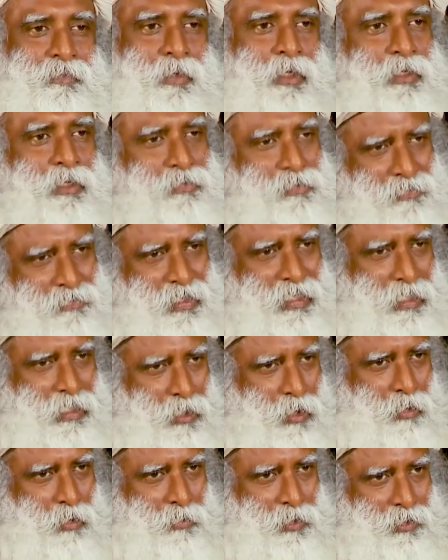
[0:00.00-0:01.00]
It was very
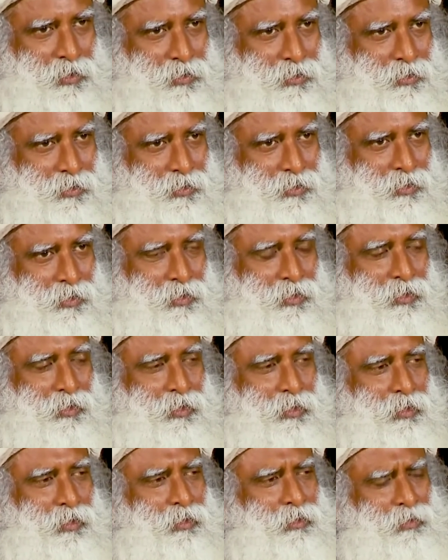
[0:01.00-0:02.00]
common.
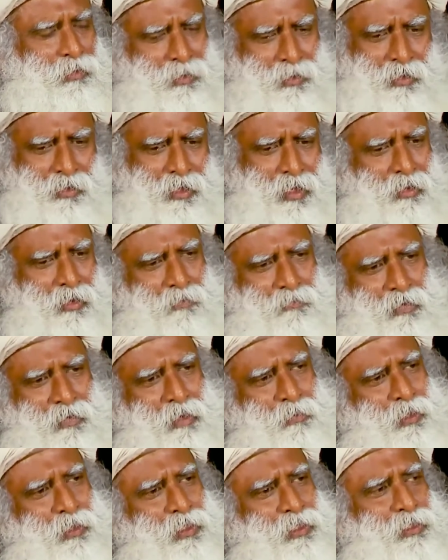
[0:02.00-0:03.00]
In our
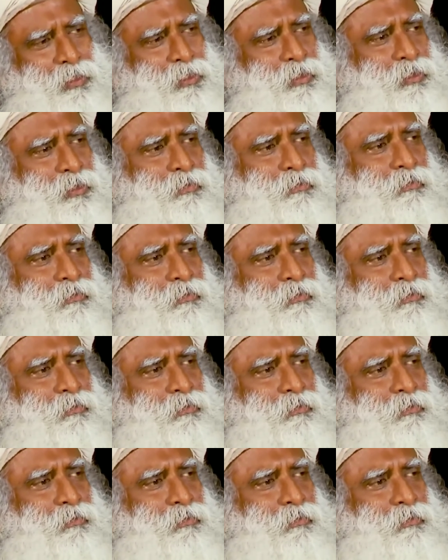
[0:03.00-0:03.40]
families,